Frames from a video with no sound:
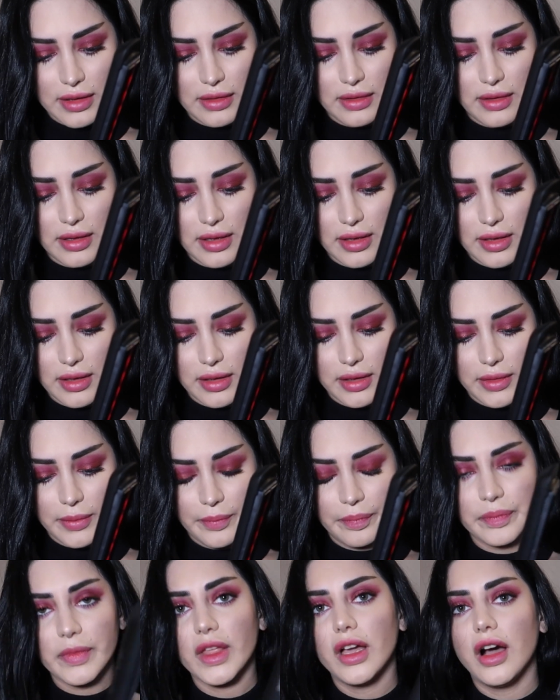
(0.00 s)
the
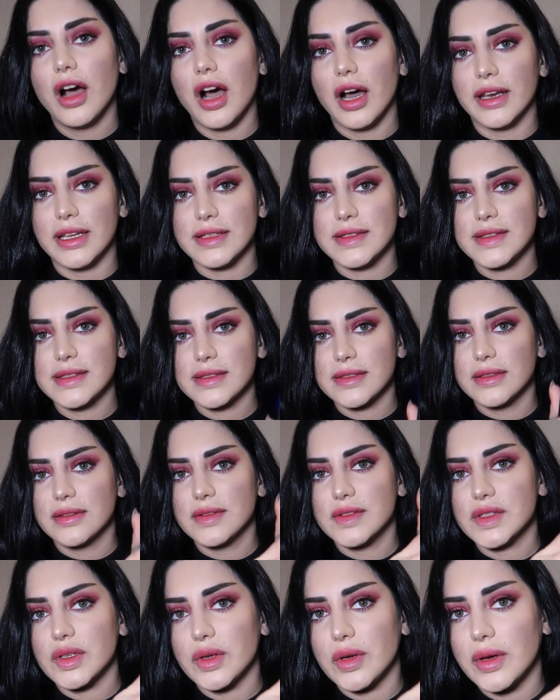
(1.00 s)
hottest.
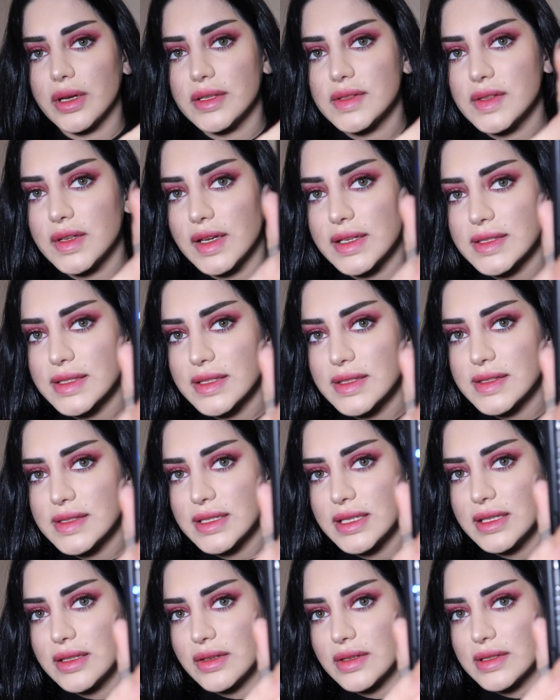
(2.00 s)
So as you guys can
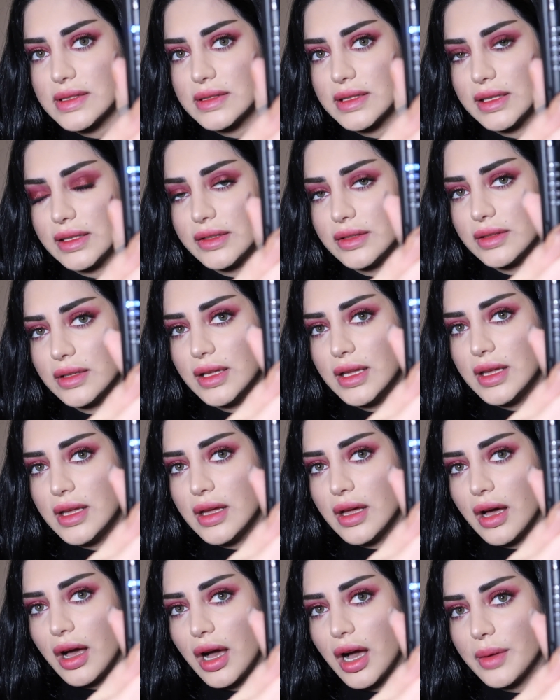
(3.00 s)
see, there's little
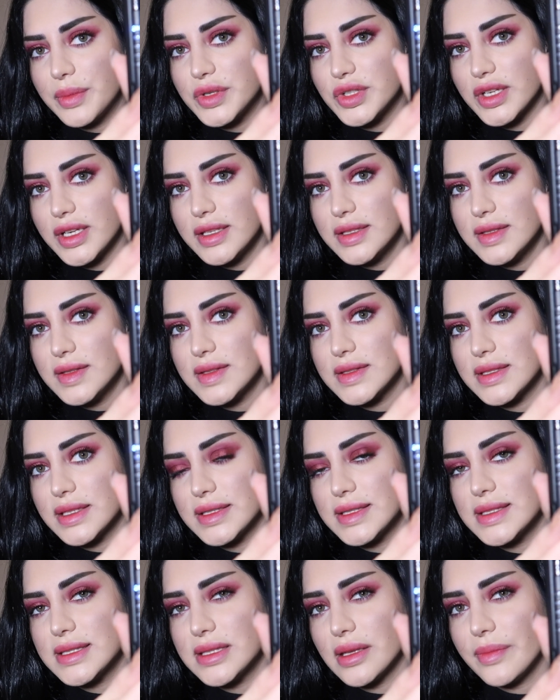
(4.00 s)
options.
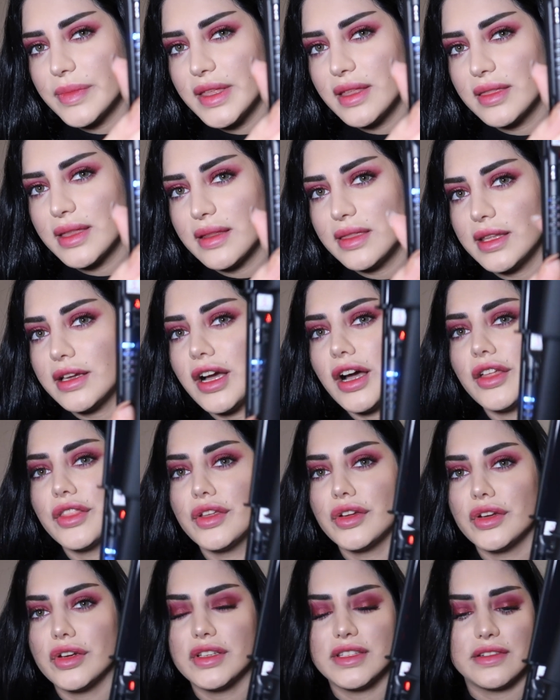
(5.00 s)
This is something that the
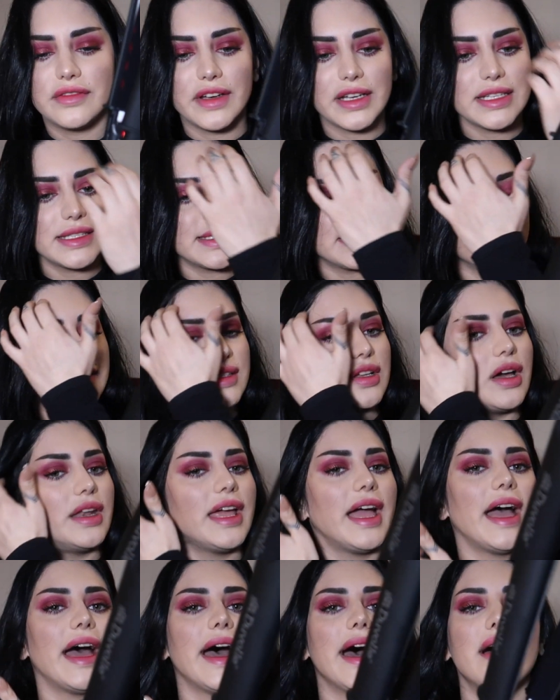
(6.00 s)
other device does not
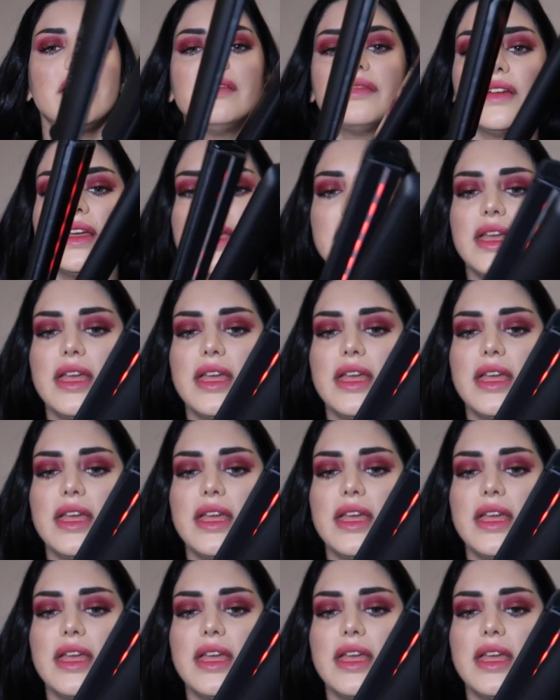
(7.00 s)
have,